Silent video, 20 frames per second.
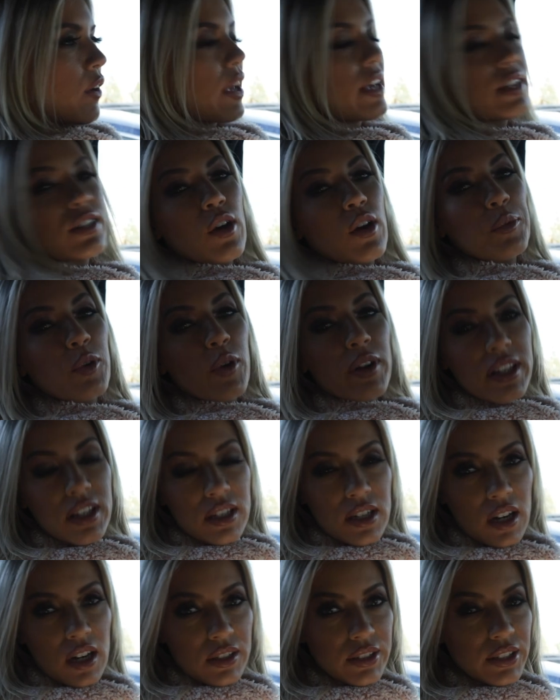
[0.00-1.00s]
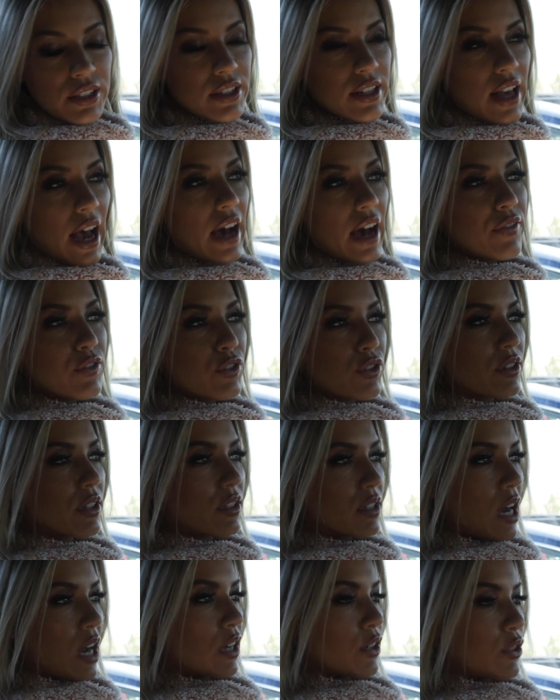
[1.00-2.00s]
Okay, so I'm going to the doctor's. After
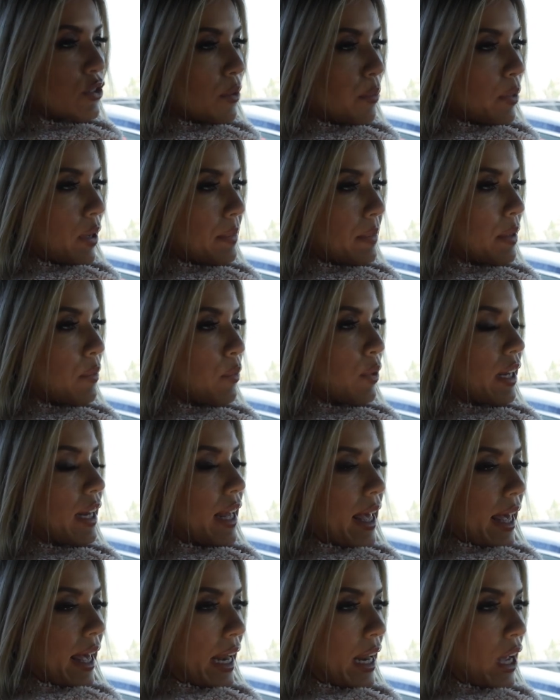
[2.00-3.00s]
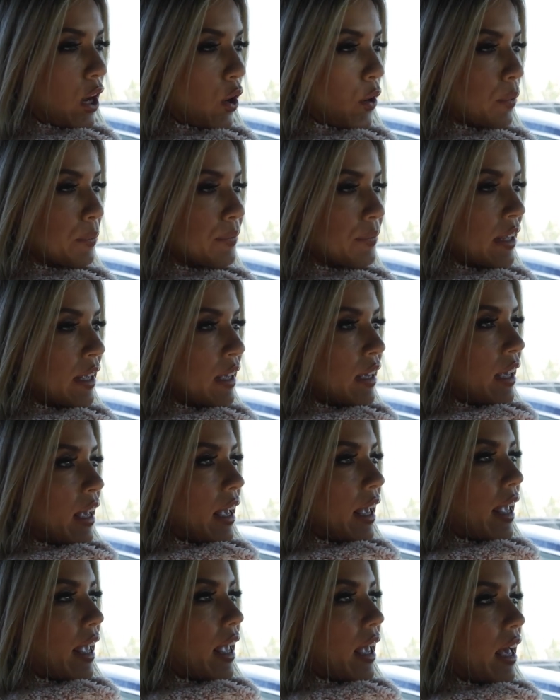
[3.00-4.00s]
the doctor's appointment, we're gonna head home
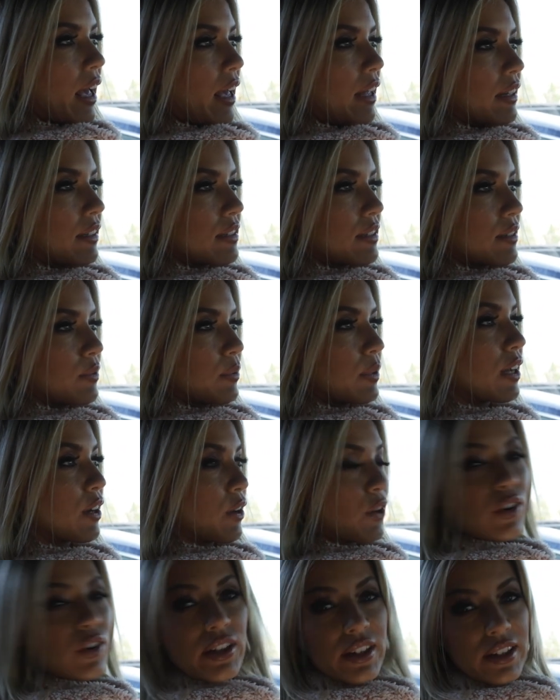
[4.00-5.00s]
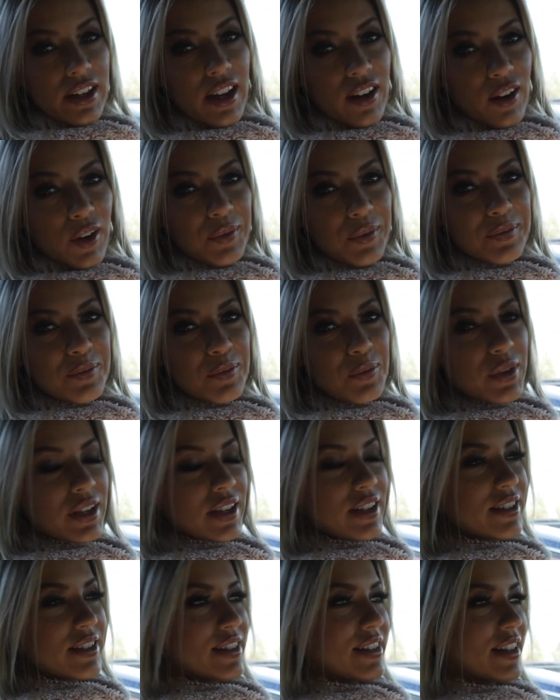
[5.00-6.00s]
and we gotta hurry and head home
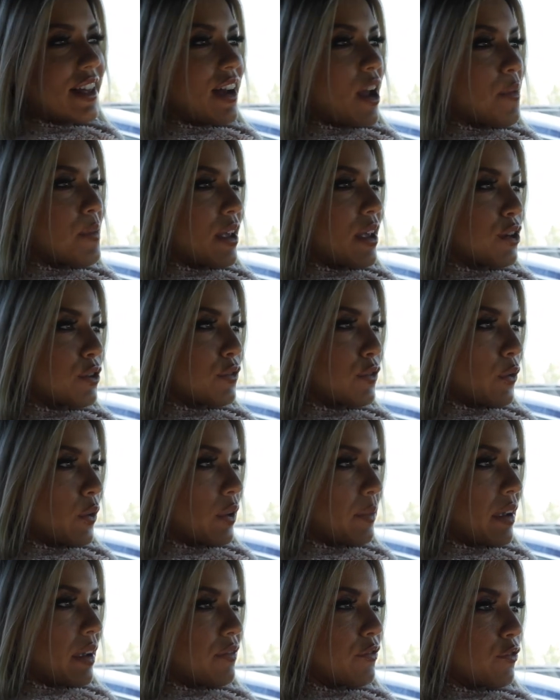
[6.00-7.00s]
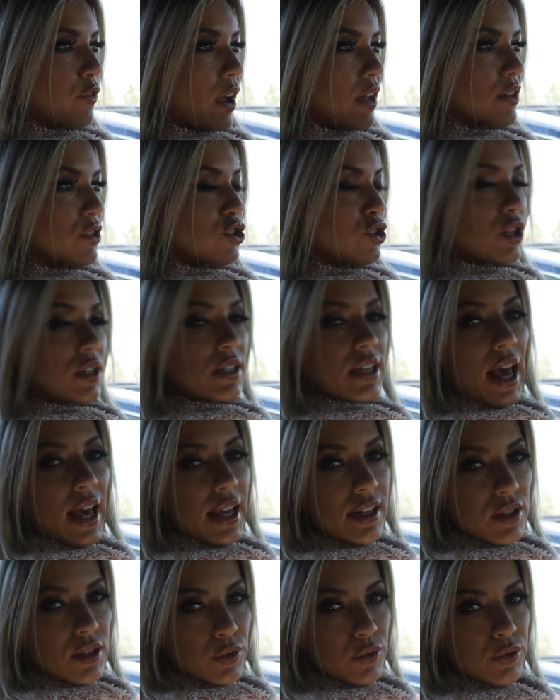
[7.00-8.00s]
because then I'm interviewing my friend
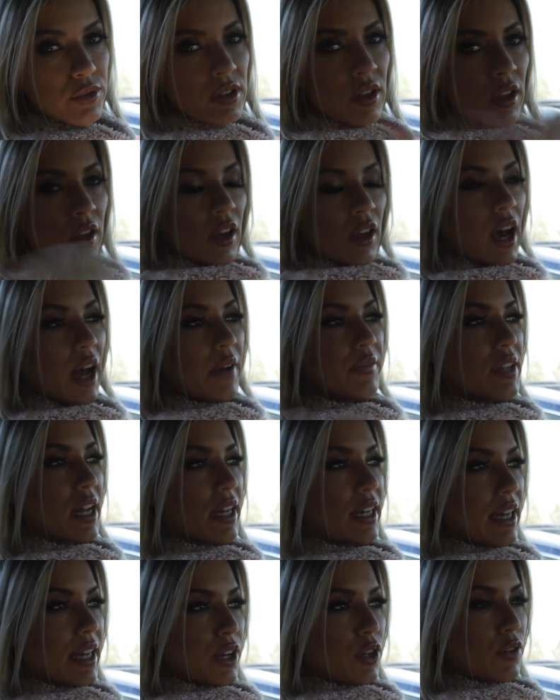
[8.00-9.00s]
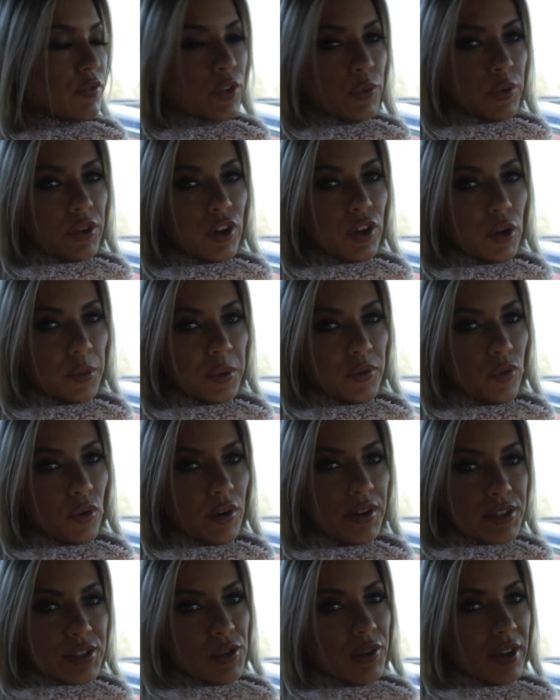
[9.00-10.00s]
Jeanette, who's I've done an interview with her
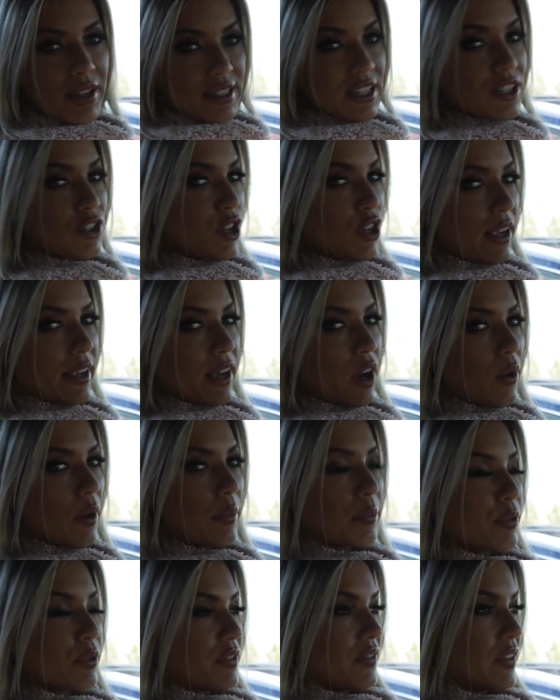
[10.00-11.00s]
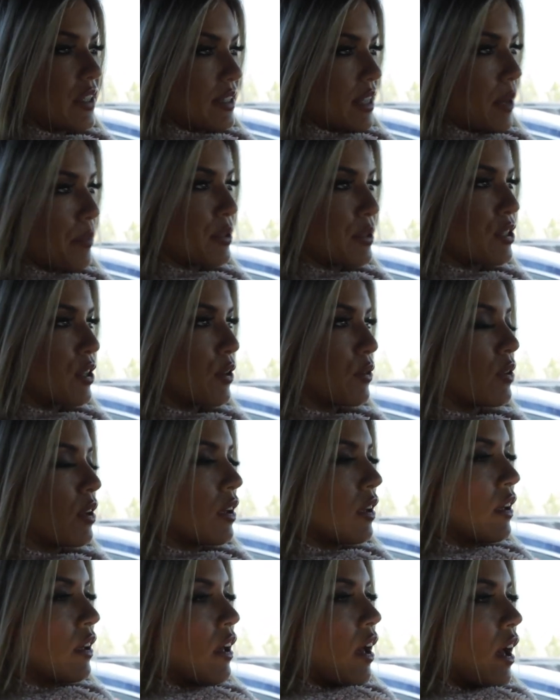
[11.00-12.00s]
before, so you guys can check out a previous episode
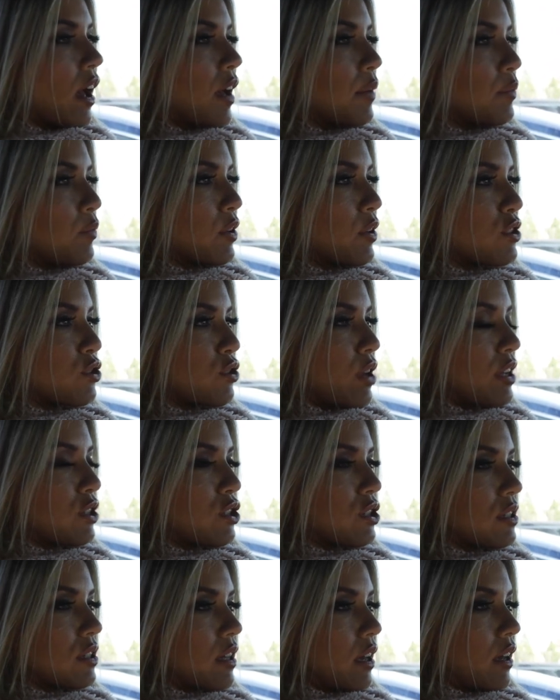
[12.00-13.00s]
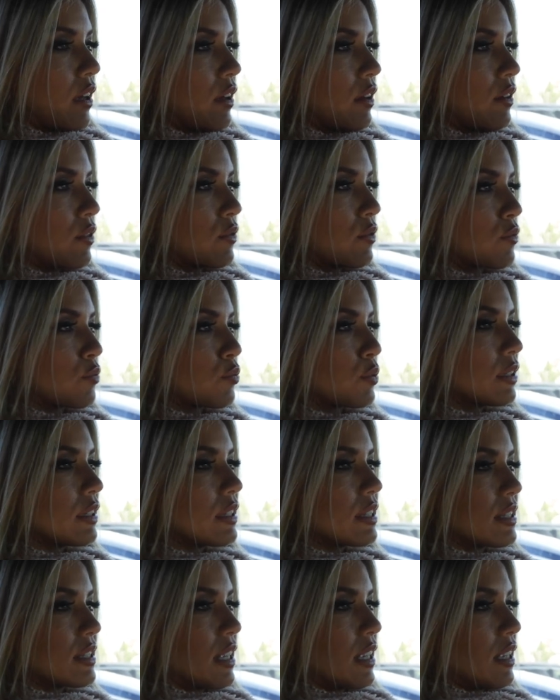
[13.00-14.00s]
um, with Jeanette. She's a real
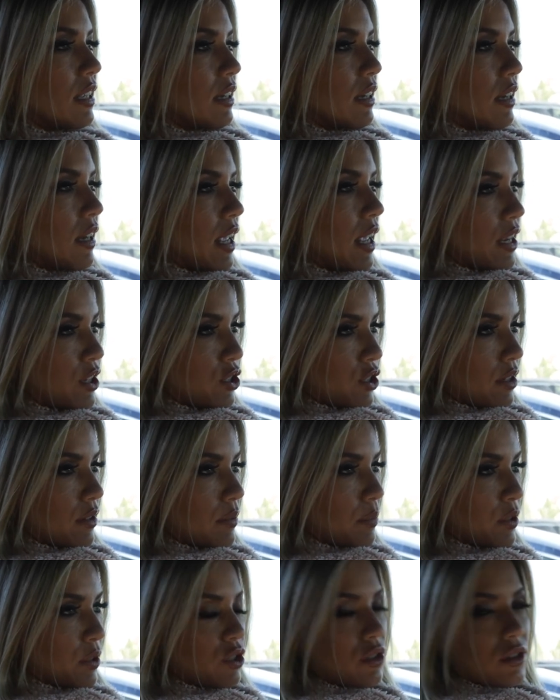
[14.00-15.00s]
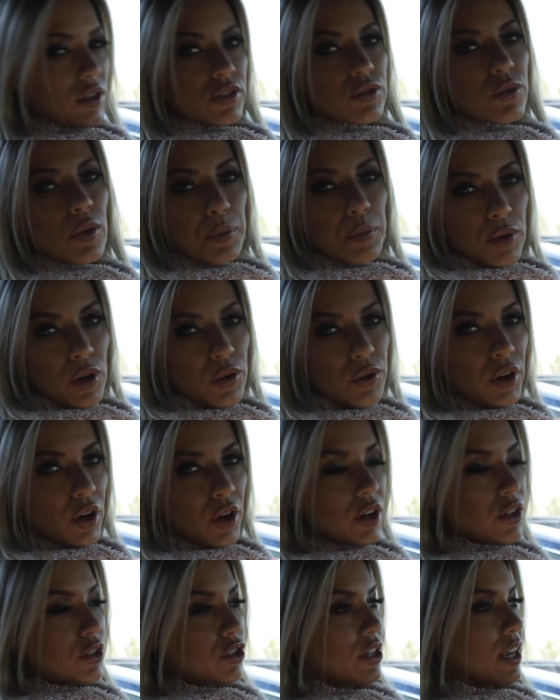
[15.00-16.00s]
estate agent, but she's also a
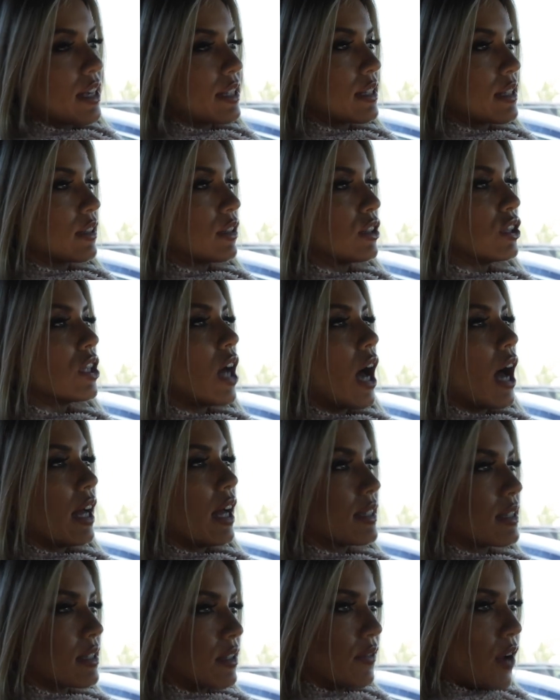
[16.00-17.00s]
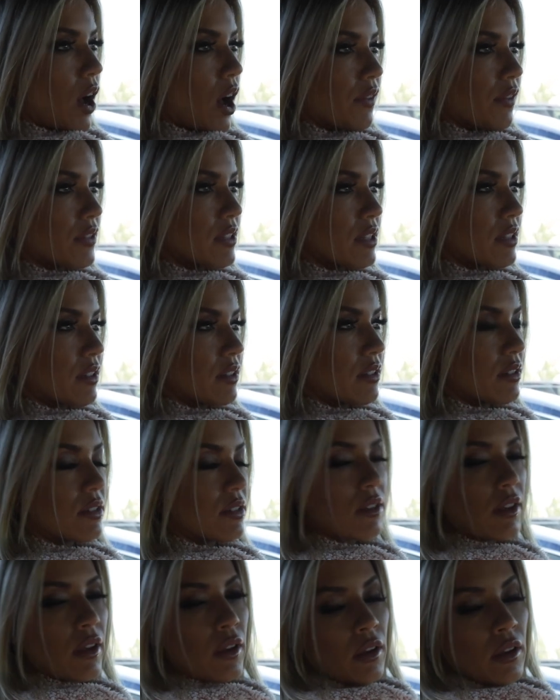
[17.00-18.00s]
broker and she has lots of
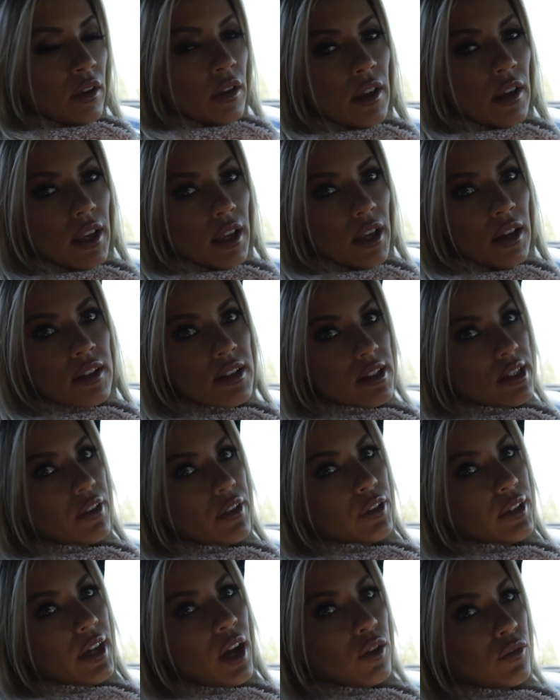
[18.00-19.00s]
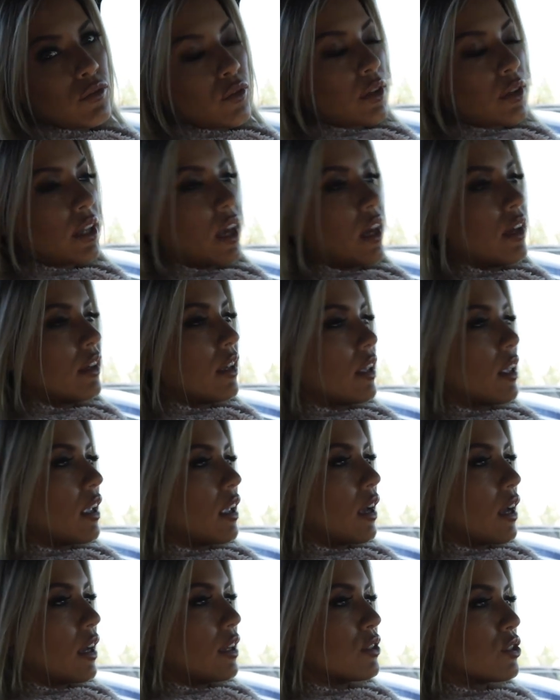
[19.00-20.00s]
offices in Southern California.
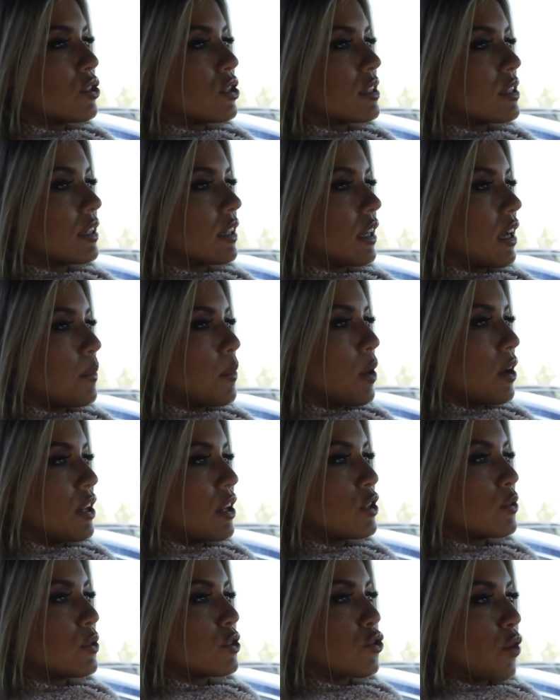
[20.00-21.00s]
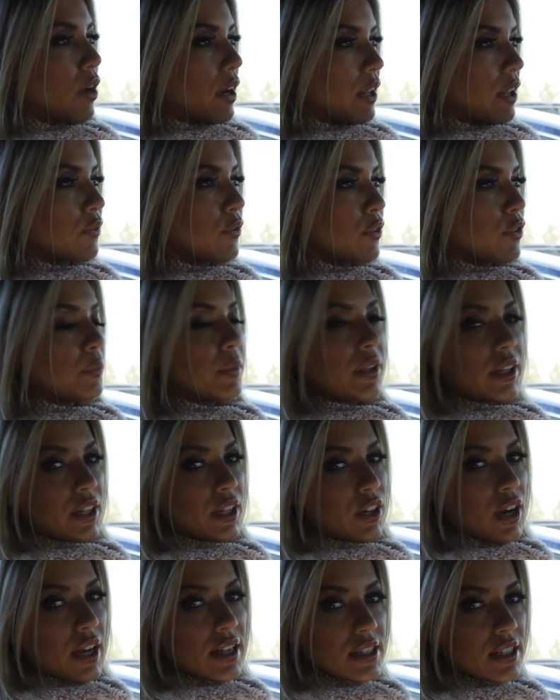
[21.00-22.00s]
And she's gonna come on and do a training for the
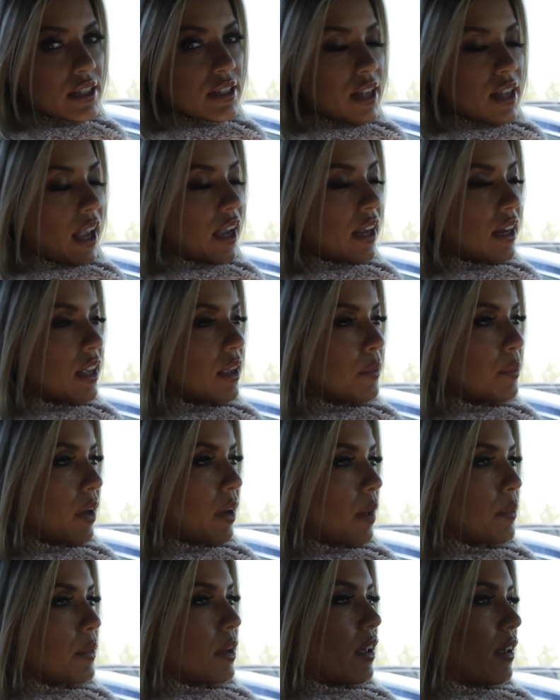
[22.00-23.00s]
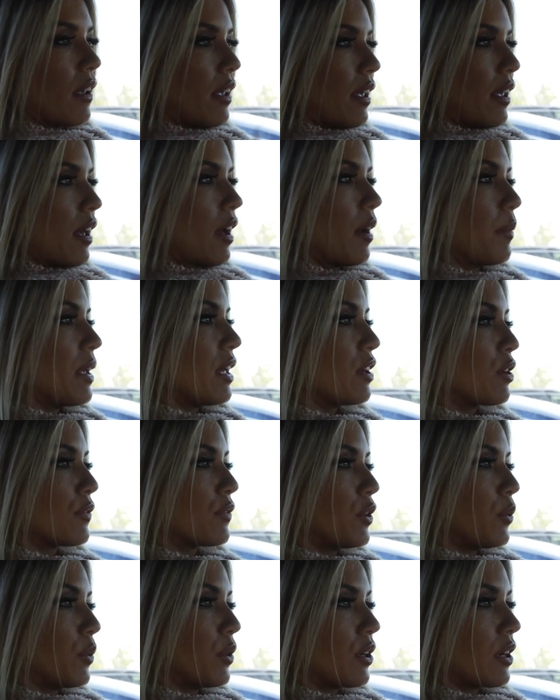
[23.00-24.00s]
Millionairess Society, but I'm gonna um,
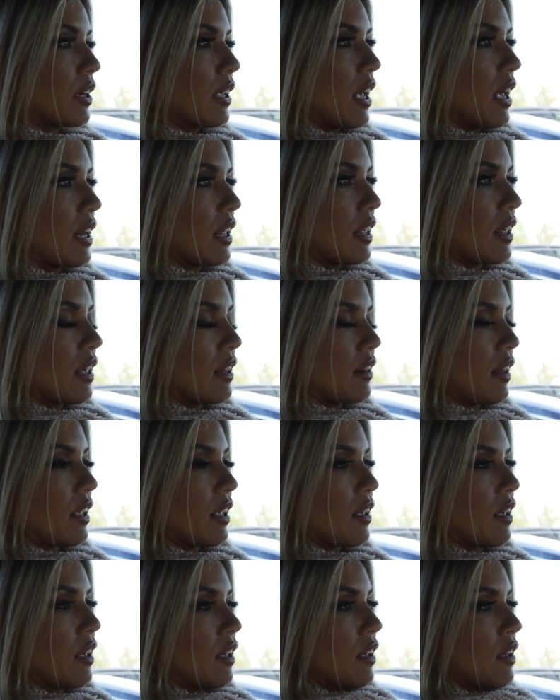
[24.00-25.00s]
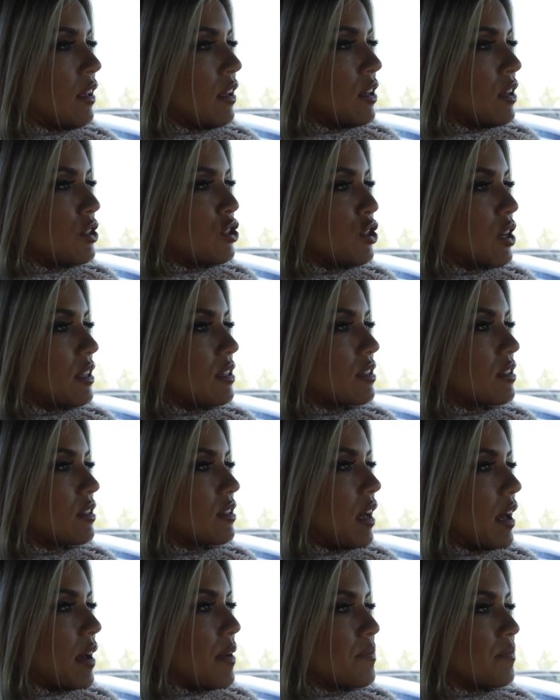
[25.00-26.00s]
interview her again and get like
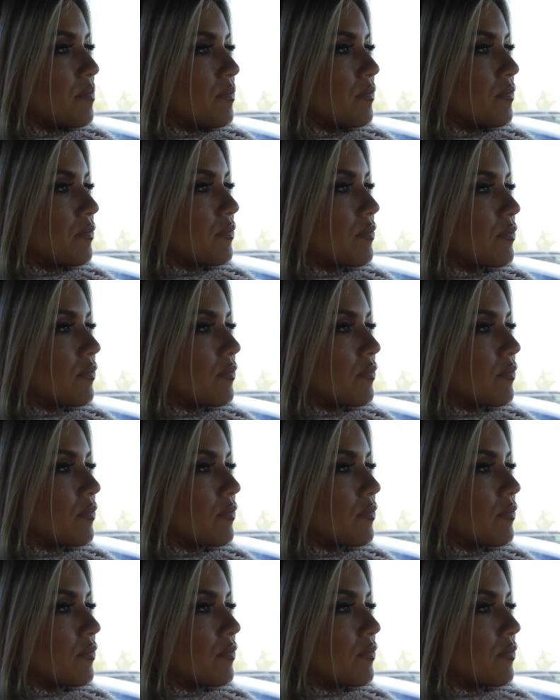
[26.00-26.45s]
just um,